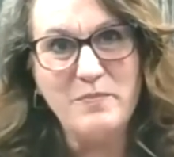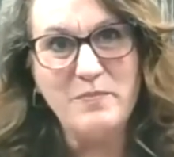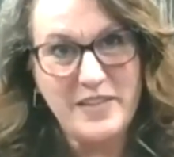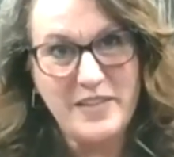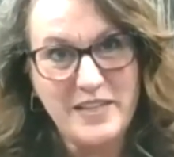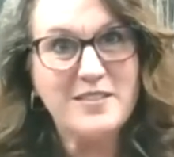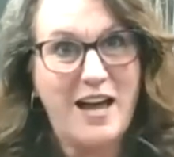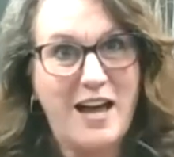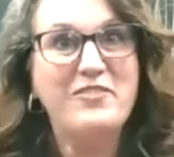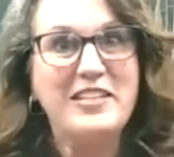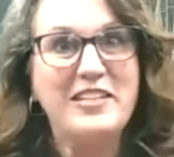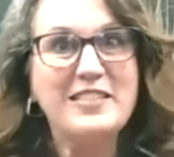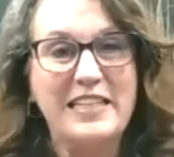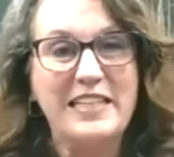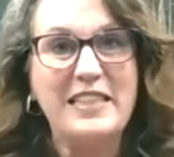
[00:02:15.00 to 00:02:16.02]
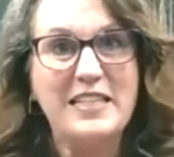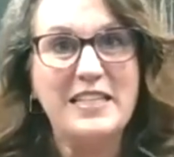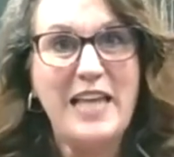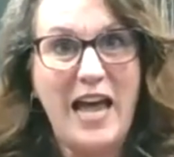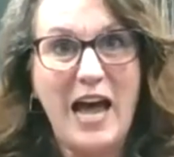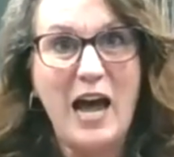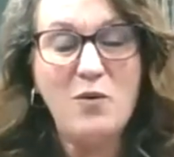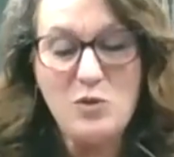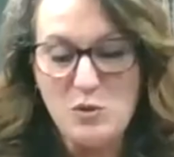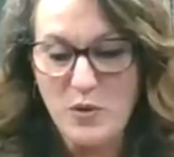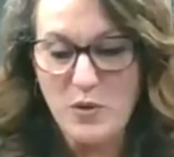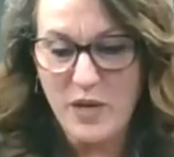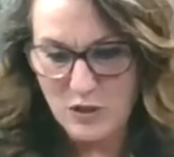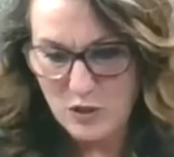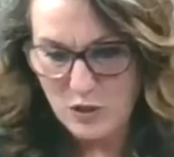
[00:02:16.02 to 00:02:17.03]
is obviously this, how you
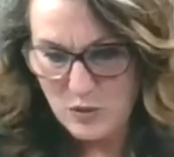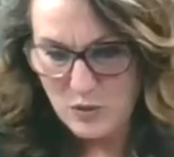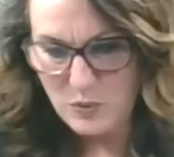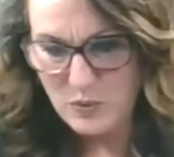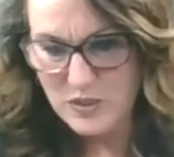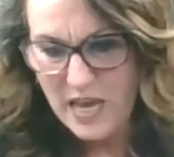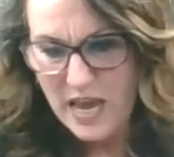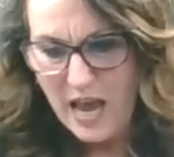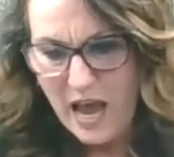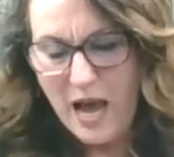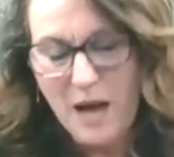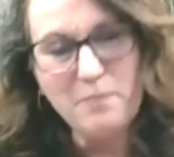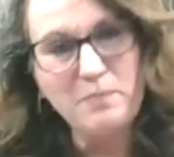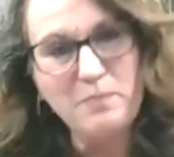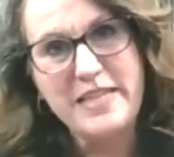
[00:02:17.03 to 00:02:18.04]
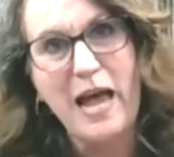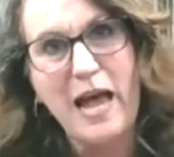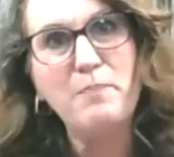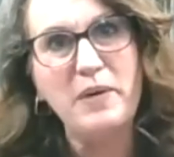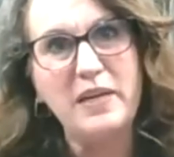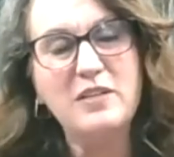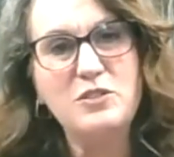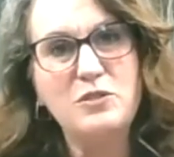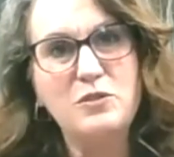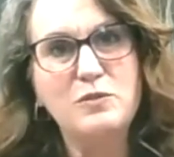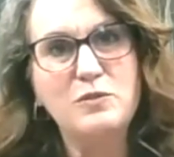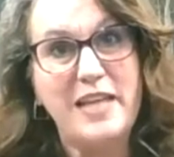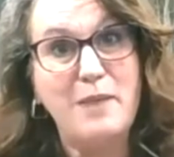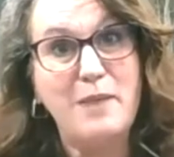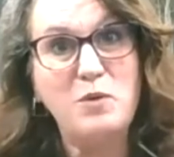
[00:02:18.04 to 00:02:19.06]
can use tapping to
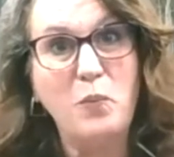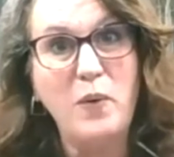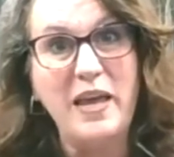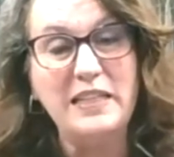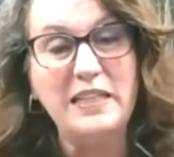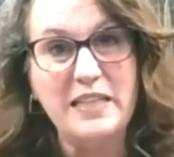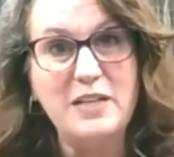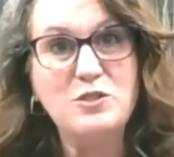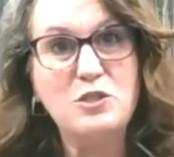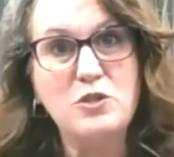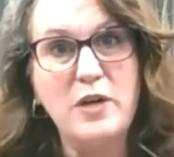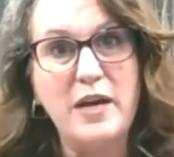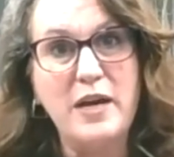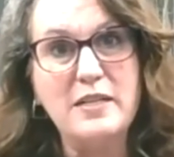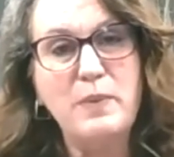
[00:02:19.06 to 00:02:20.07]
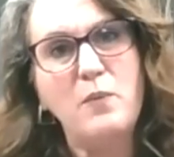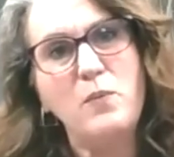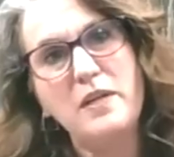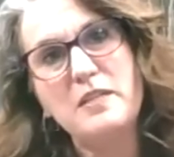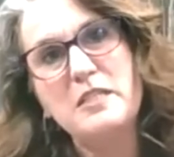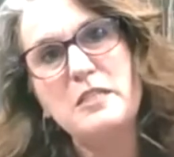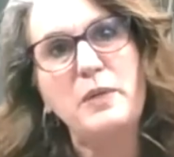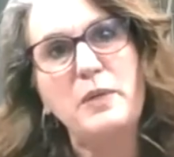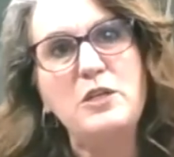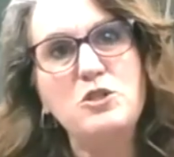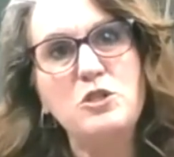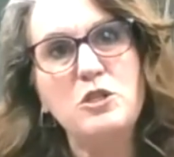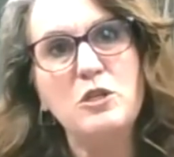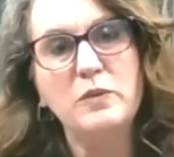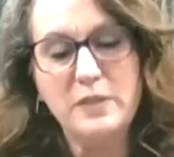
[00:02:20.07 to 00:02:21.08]
tap your way to less stress. But I want to explain
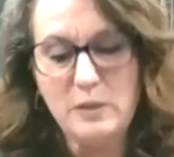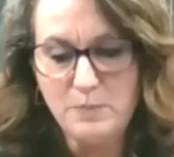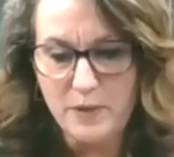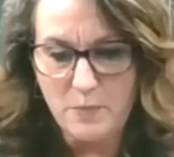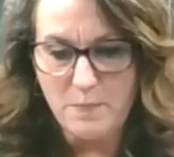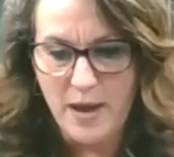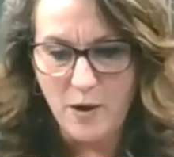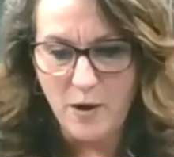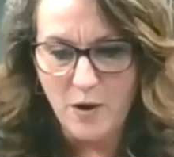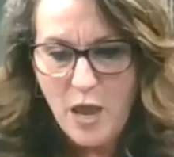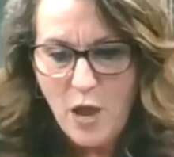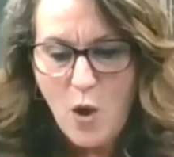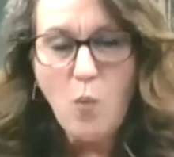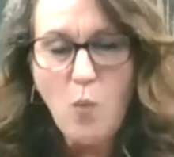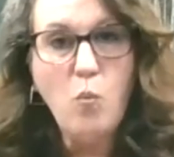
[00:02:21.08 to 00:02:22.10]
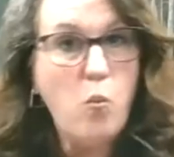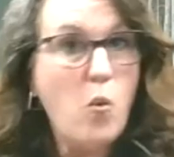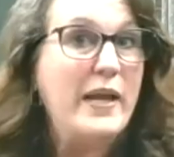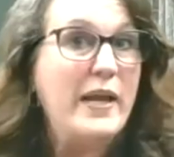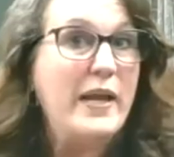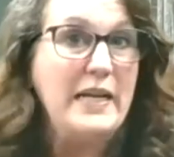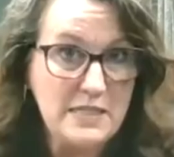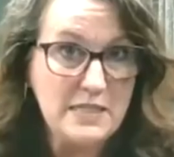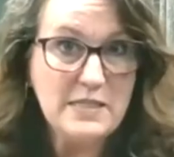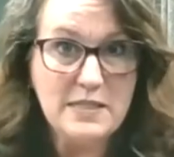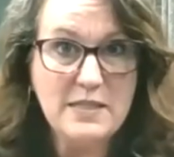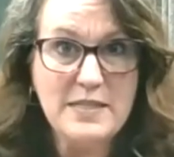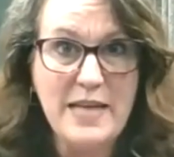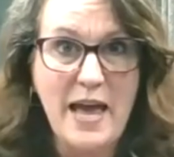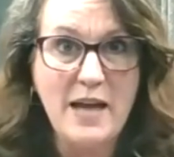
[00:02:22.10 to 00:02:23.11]
to you a little bit about what it is
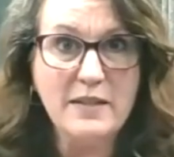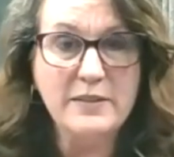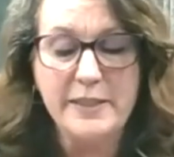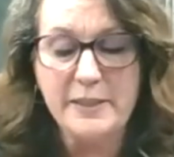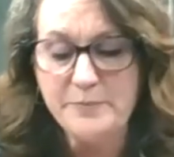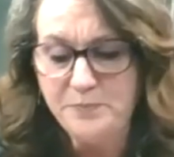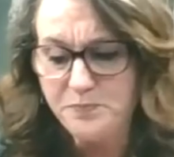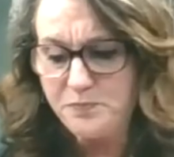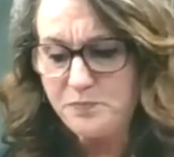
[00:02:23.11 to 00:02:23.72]
exactly,